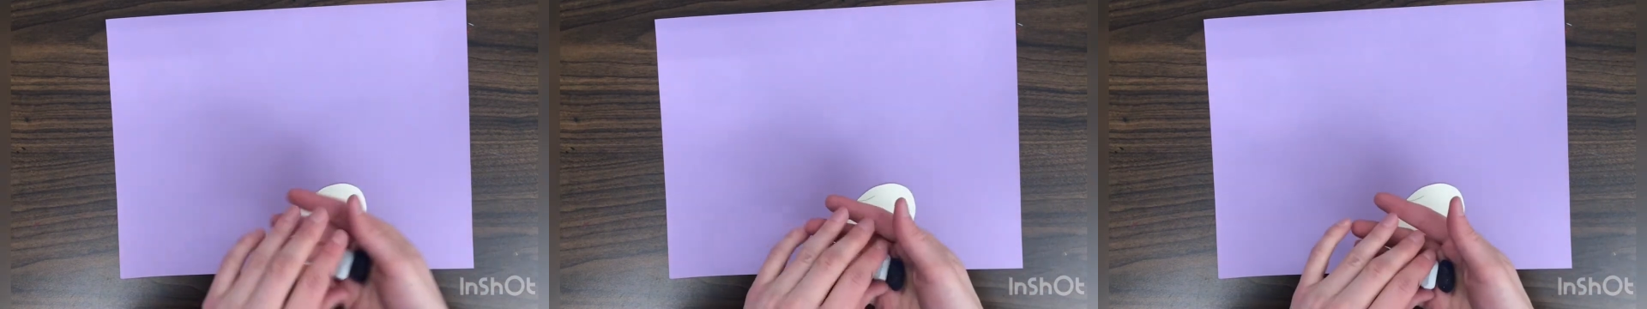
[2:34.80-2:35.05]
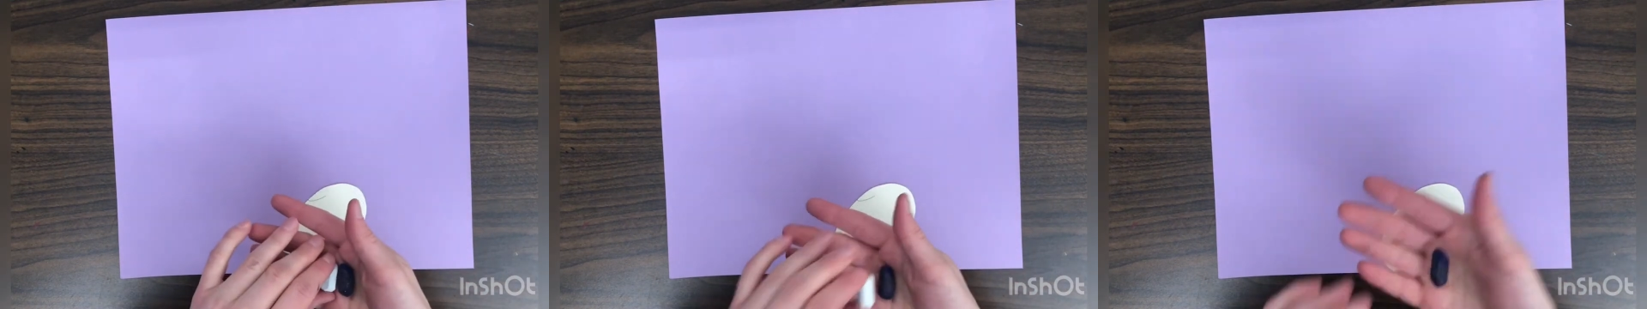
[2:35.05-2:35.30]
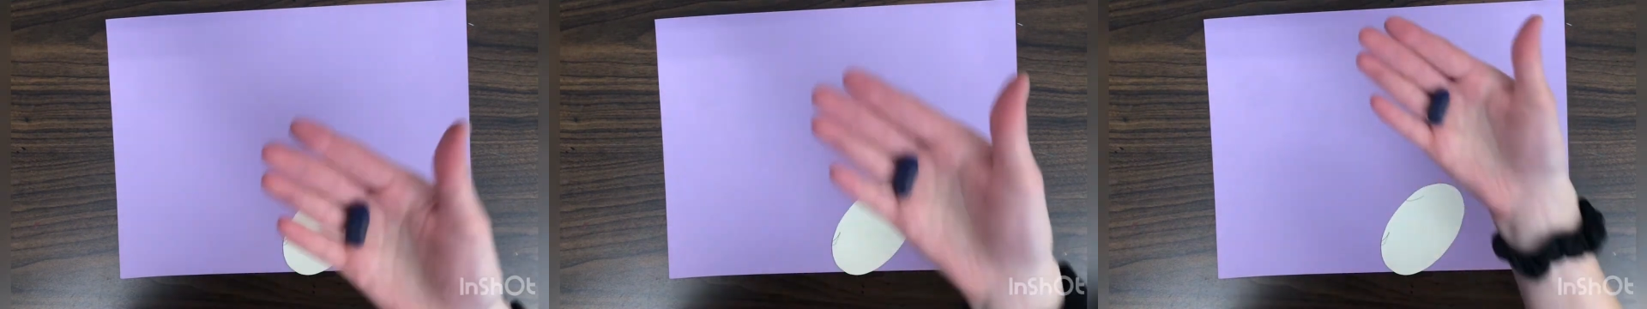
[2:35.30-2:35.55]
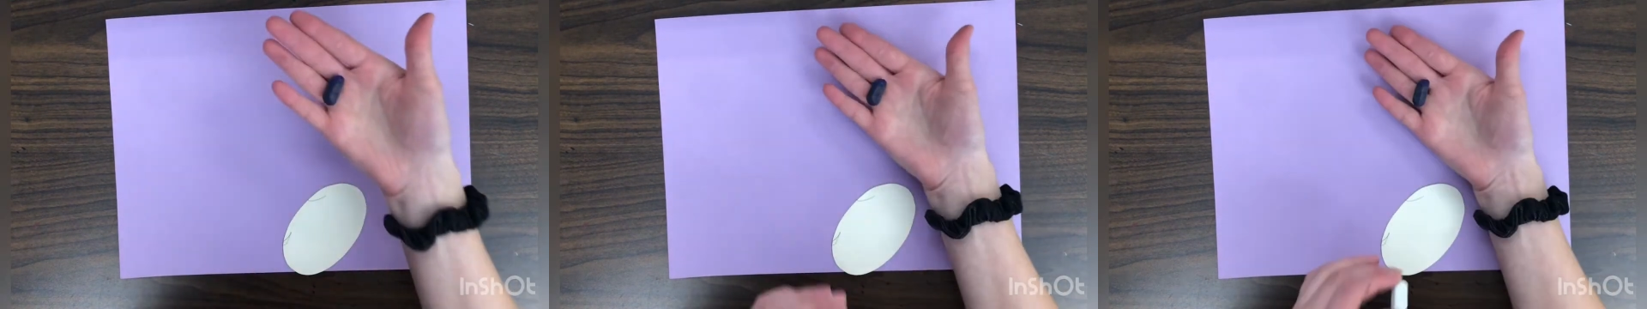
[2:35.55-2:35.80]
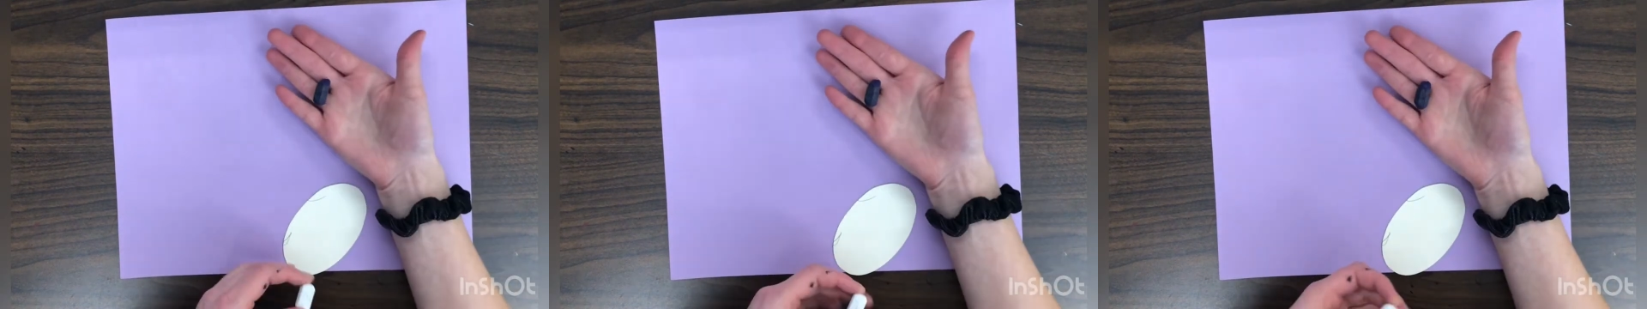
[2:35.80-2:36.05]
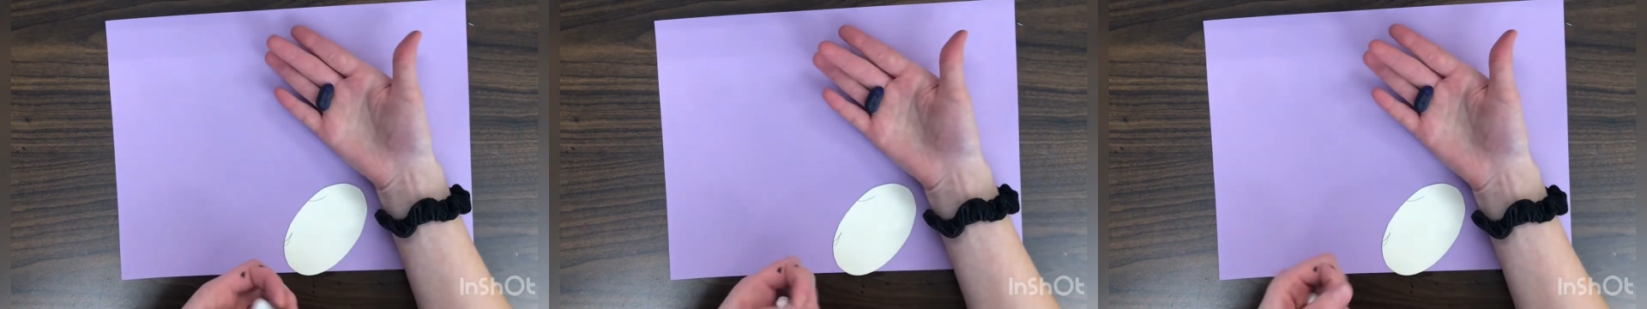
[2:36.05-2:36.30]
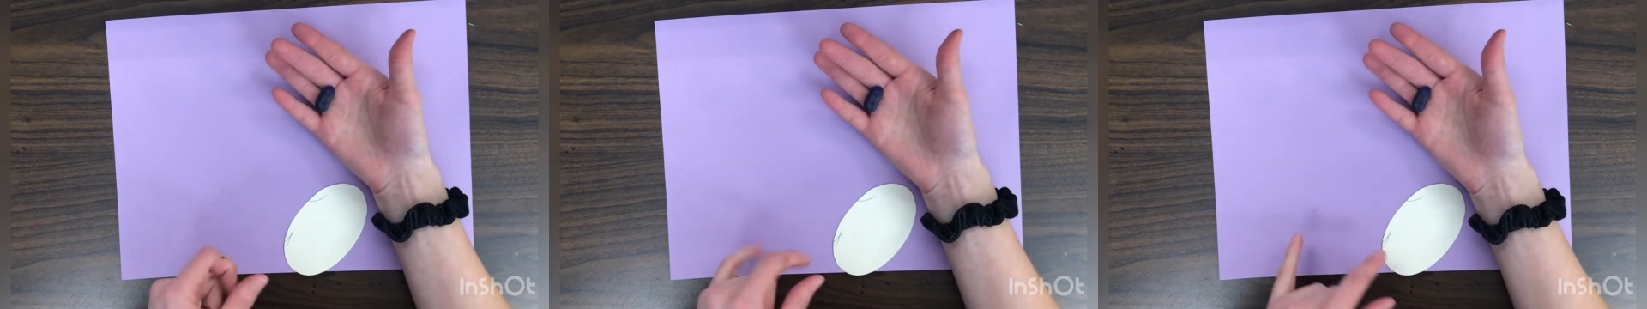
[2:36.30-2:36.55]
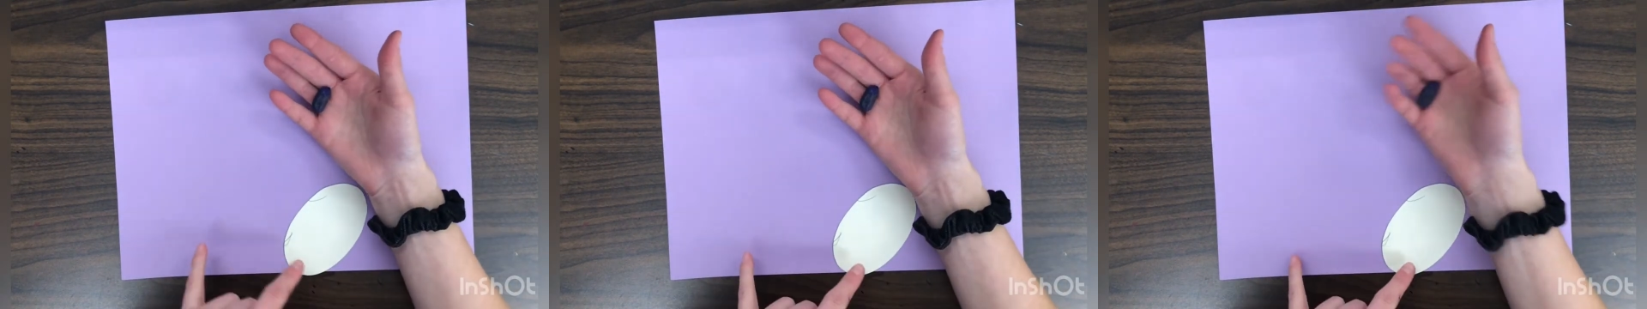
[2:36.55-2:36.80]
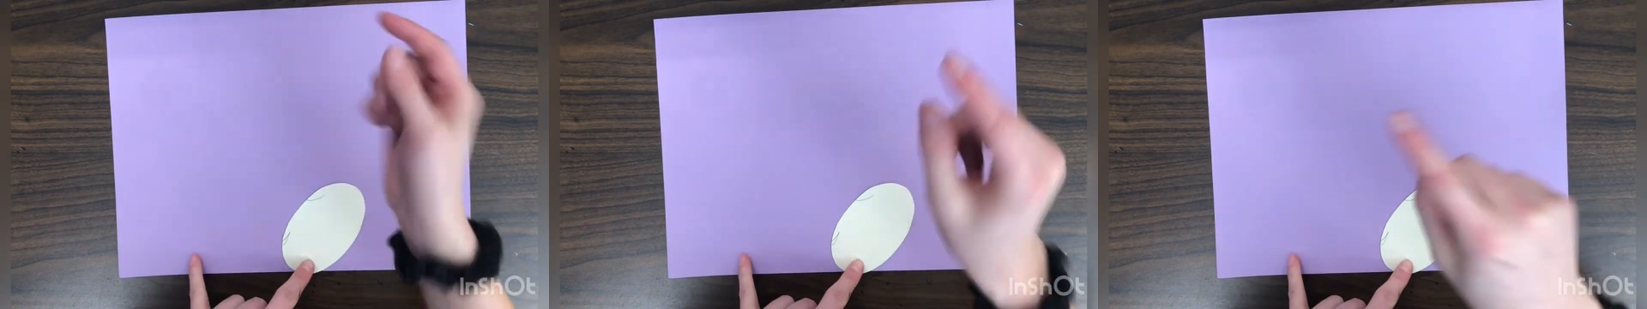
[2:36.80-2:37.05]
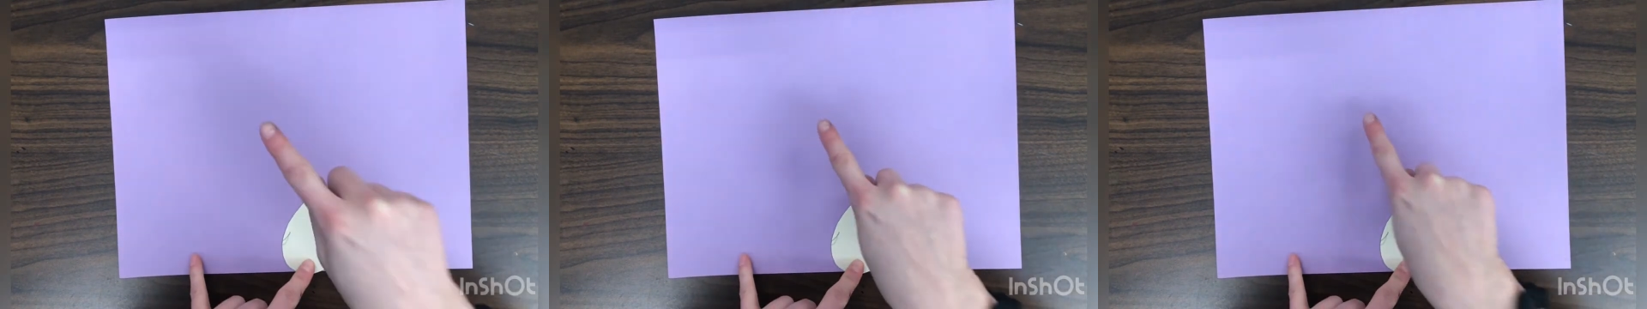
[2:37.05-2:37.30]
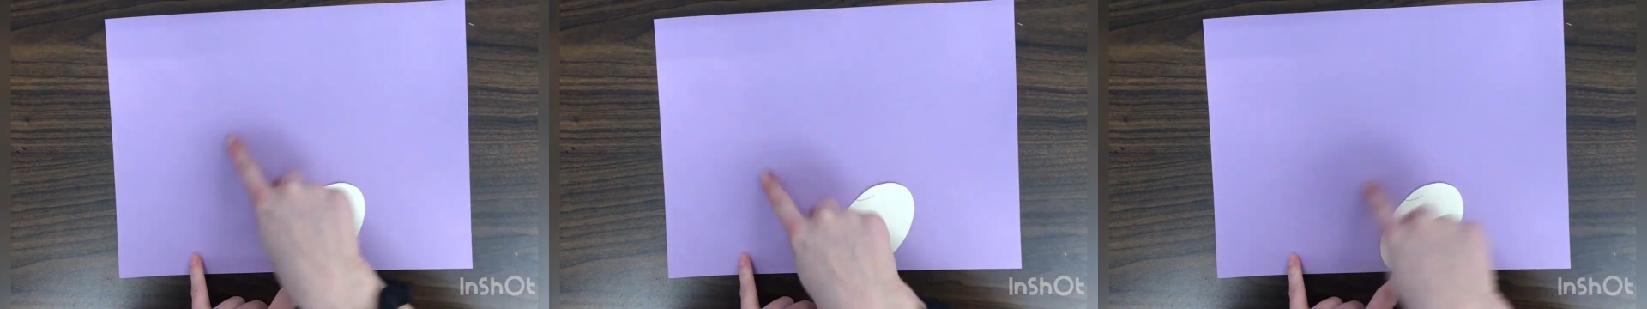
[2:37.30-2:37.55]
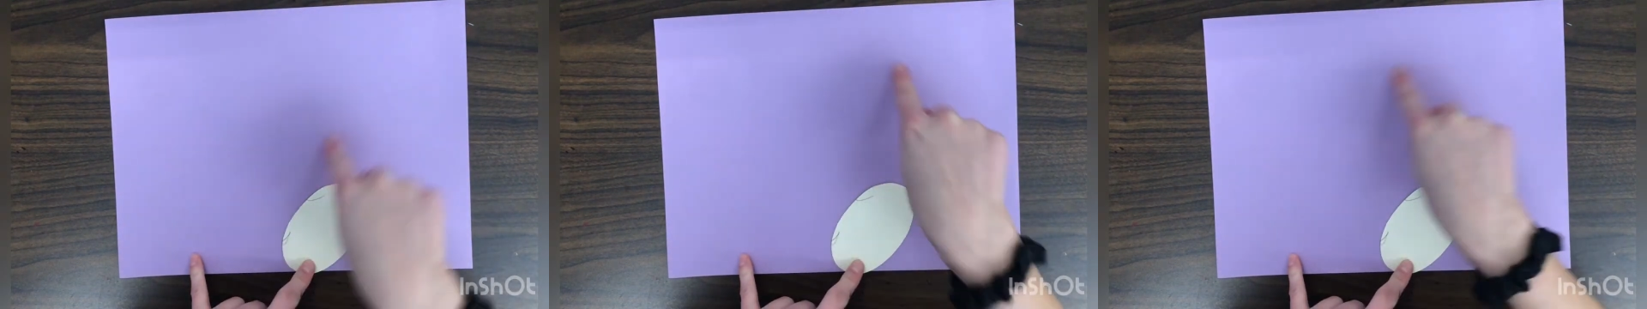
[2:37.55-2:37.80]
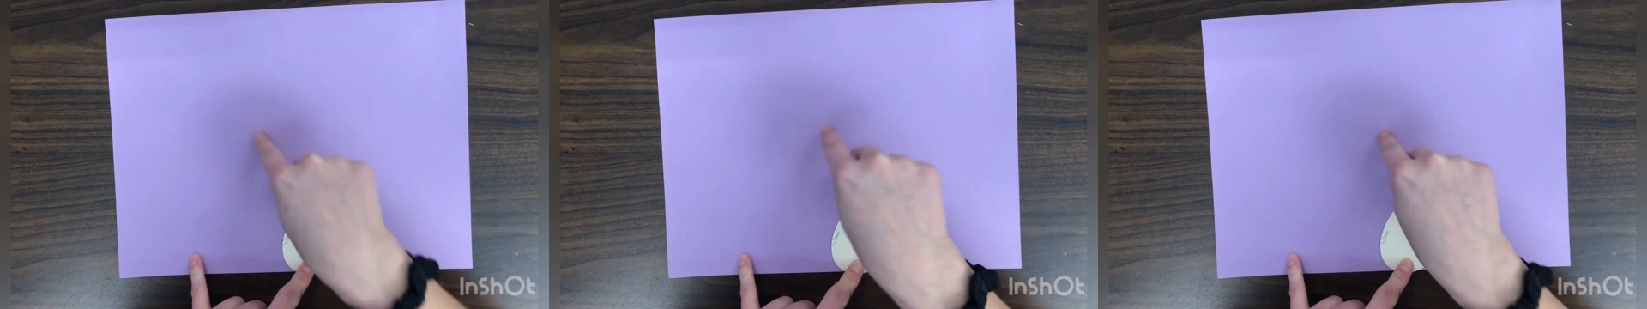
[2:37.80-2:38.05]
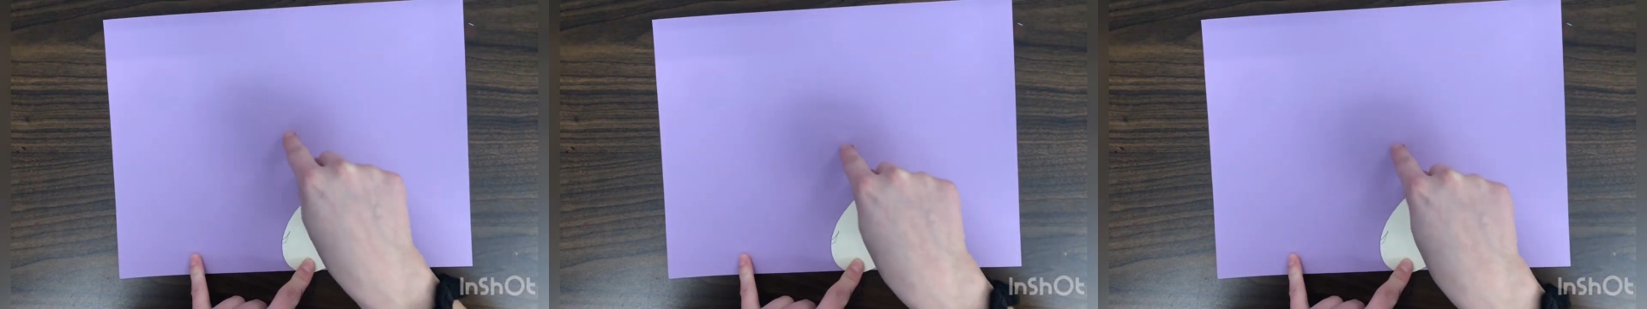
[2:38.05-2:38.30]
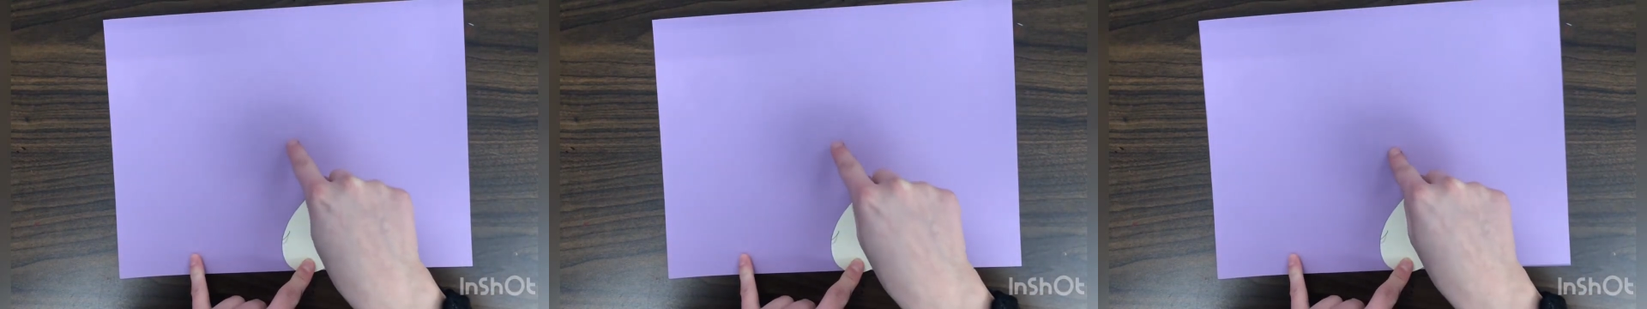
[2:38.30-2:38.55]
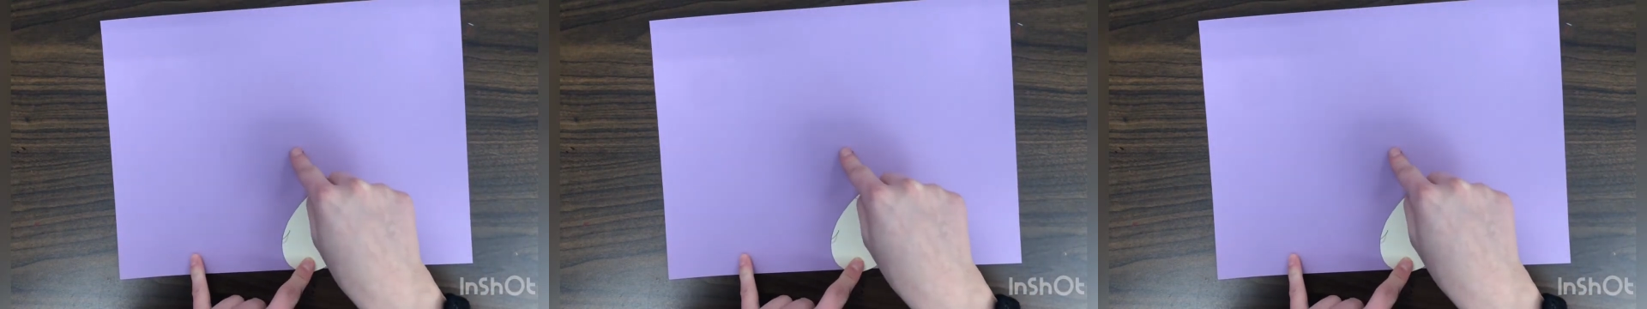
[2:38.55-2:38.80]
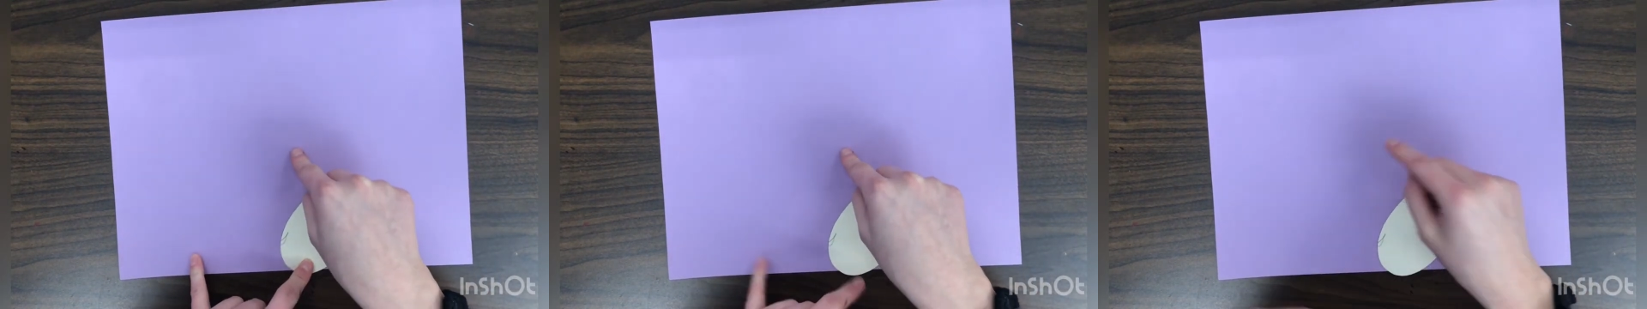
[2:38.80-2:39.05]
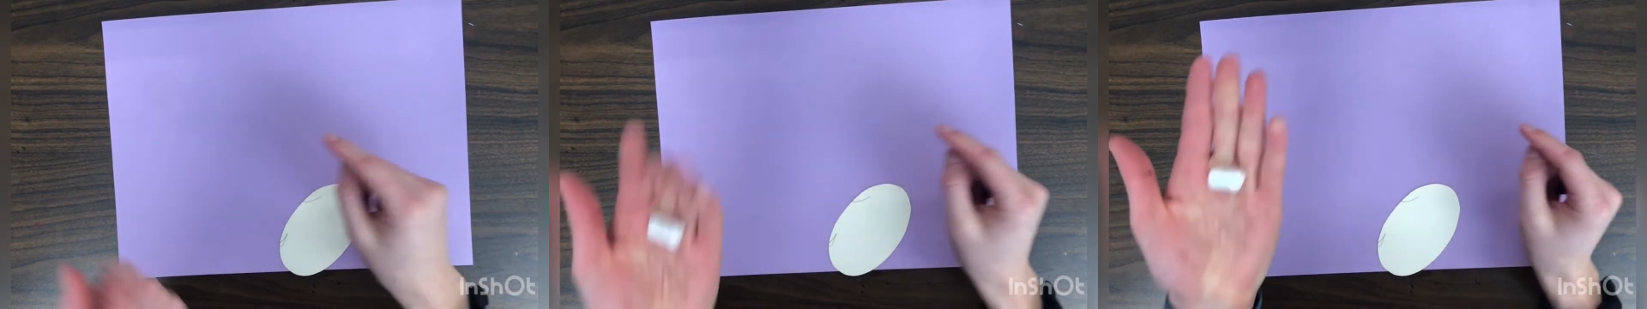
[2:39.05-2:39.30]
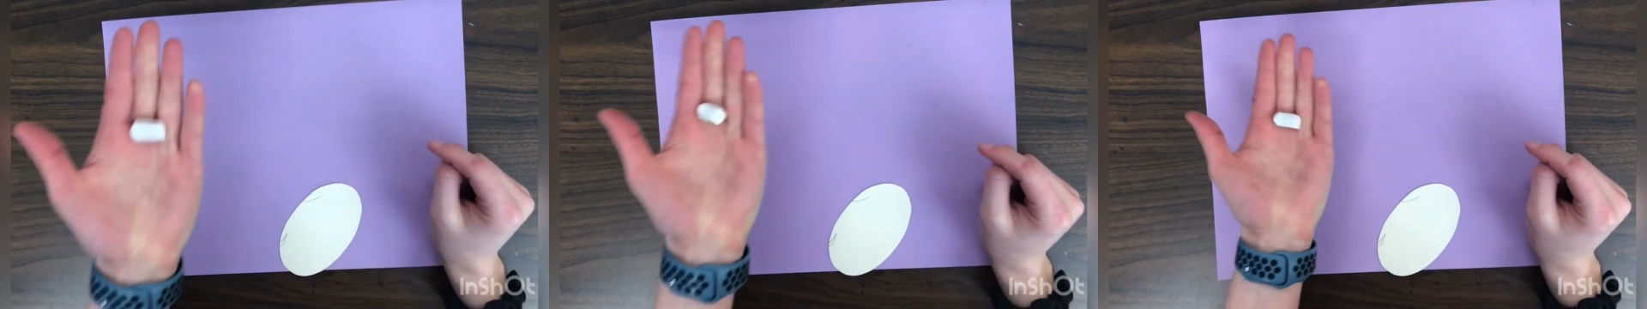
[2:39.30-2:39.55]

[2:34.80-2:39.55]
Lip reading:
No face is visible, so there are no lips to read.